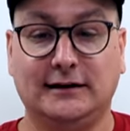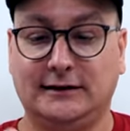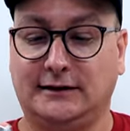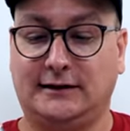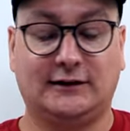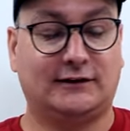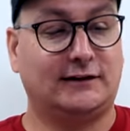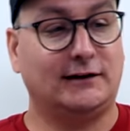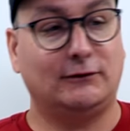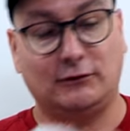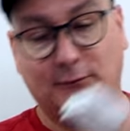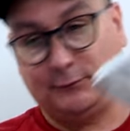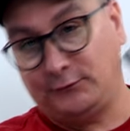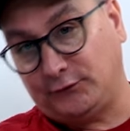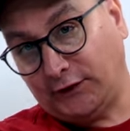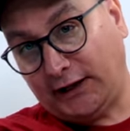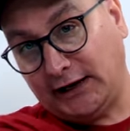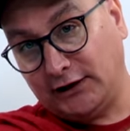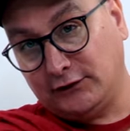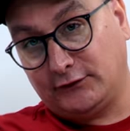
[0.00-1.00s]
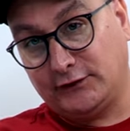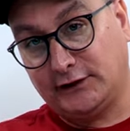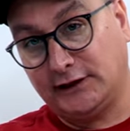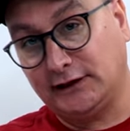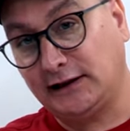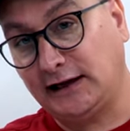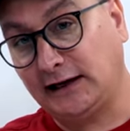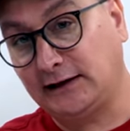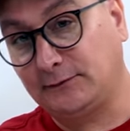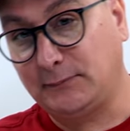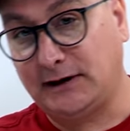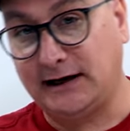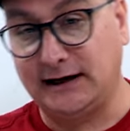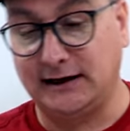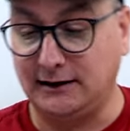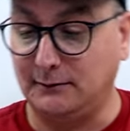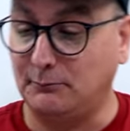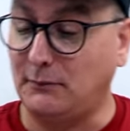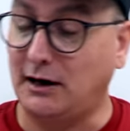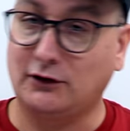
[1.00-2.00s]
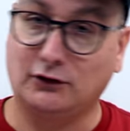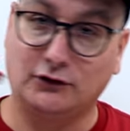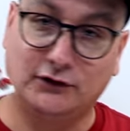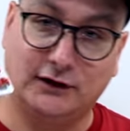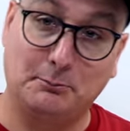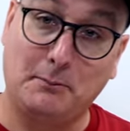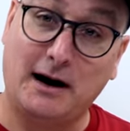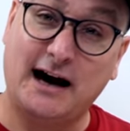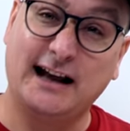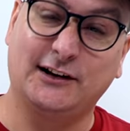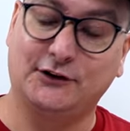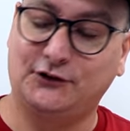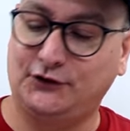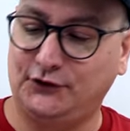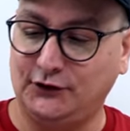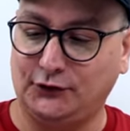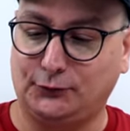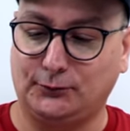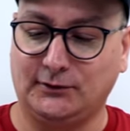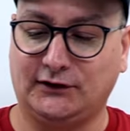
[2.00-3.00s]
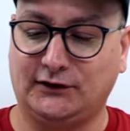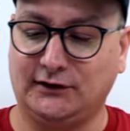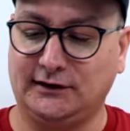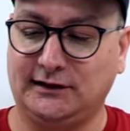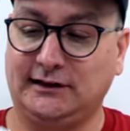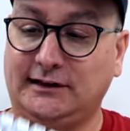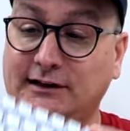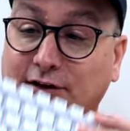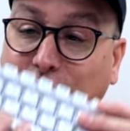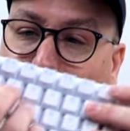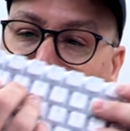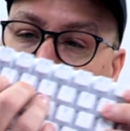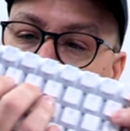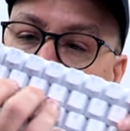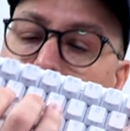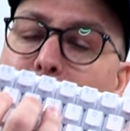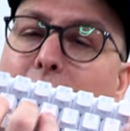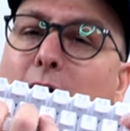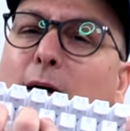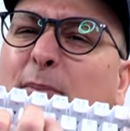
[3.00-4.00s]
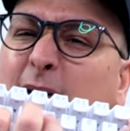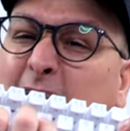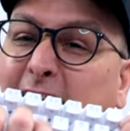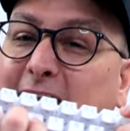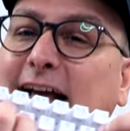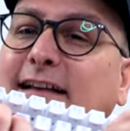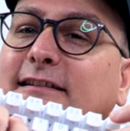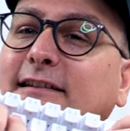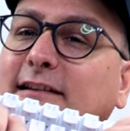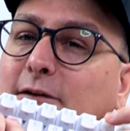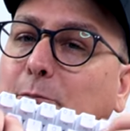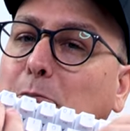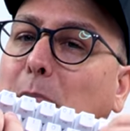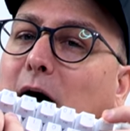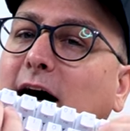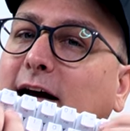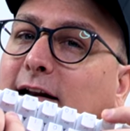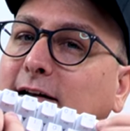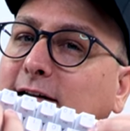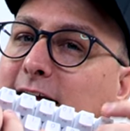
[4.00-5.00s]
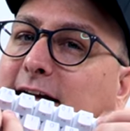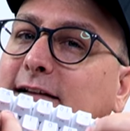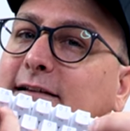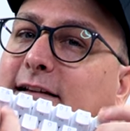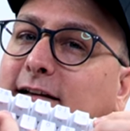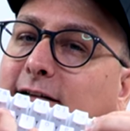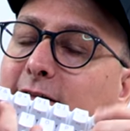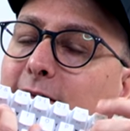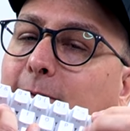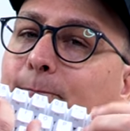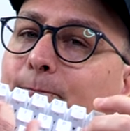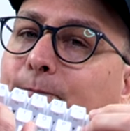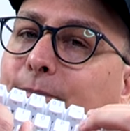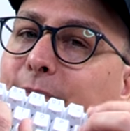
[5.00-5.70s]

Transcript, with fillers: This thing would fly over there like my Model D- just recently did, you know? But as it's modded like this,